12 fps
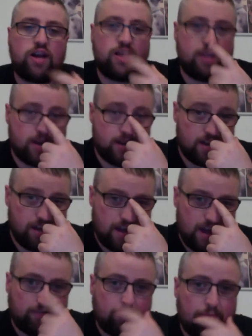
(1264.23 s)
here, and I
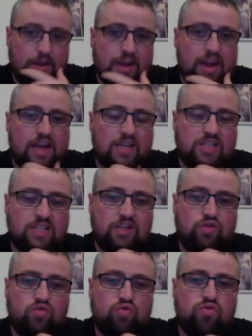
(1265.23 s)
have to pick Elias
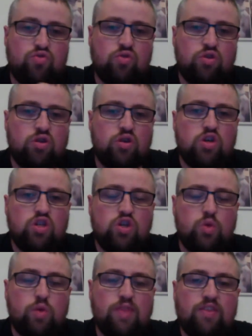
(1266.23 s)
Theodorou to
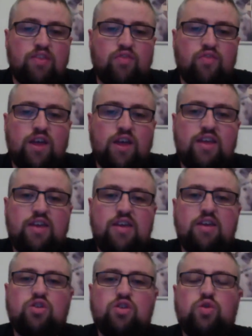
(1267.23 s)
win this fight
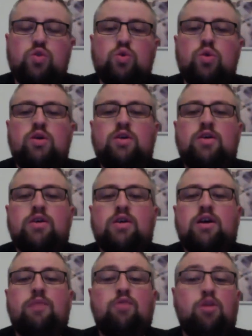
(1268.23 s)
here. So
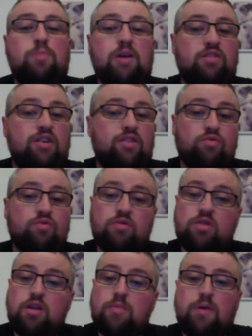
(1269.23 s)
I'm going to pick Theodorou. I'm
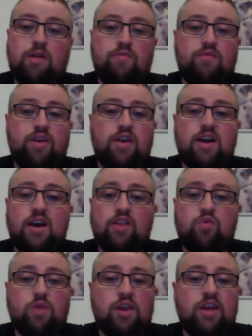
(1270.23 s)
going to pick him via a
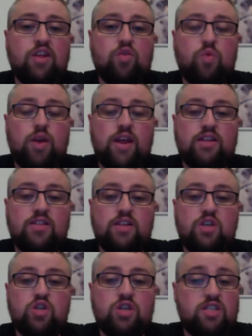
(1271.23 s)
29-28 decision.
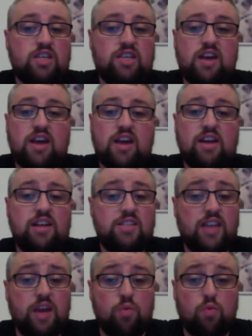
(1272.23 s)
I see Dan at least
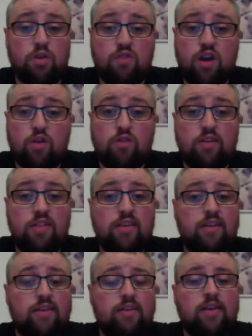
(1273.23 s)
getting one round in
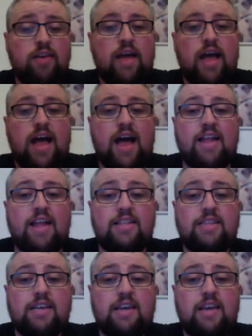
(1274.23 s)
there, and
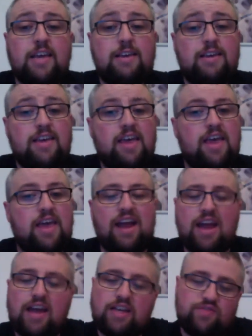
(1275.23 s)
yeah,
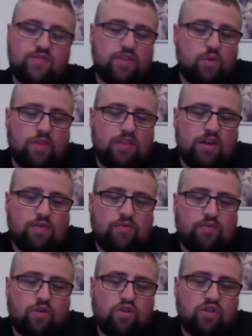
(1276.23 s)
Elias for the win there,
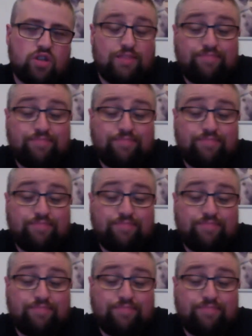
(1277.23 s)
unfortunately.